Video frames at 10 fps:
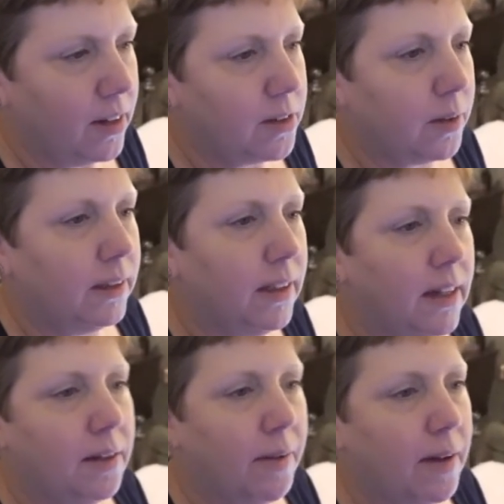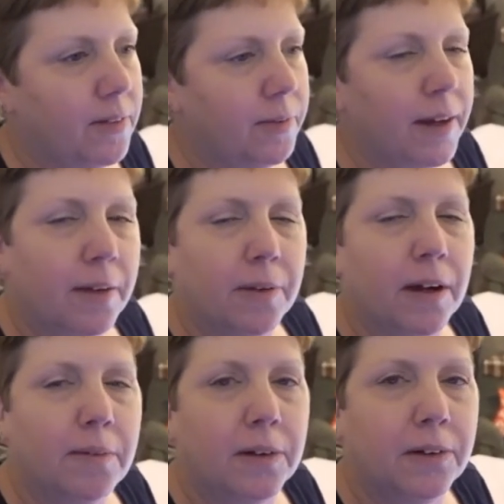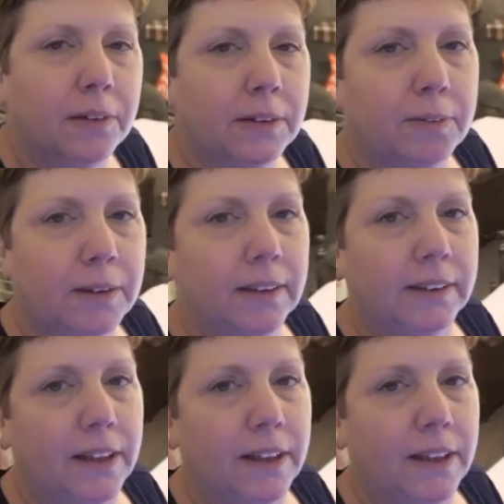So I did end up having to pick up a couple of calls because